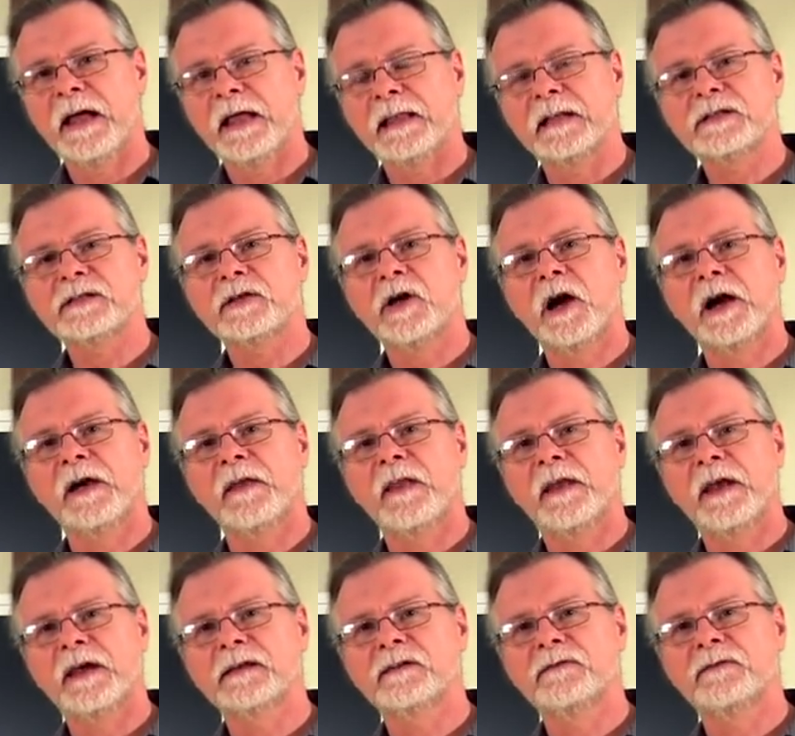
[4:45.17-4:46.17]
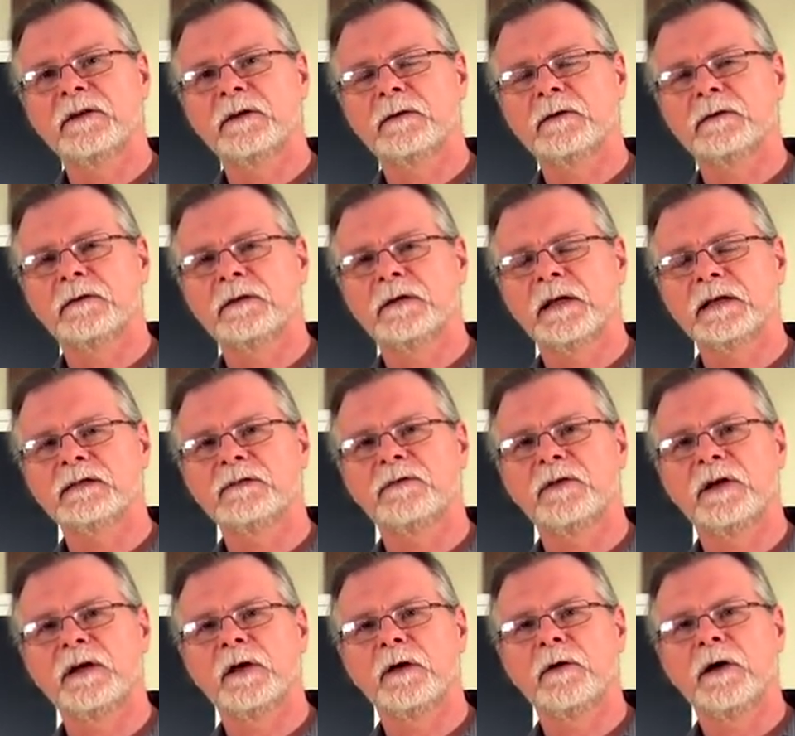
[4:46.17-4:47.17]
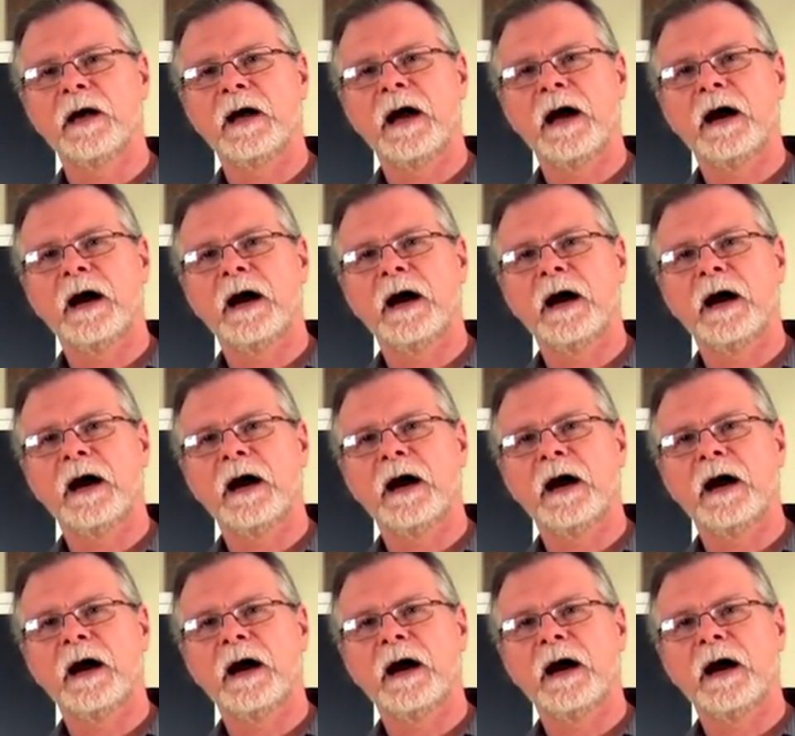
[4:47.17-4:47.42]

let's talk in the next video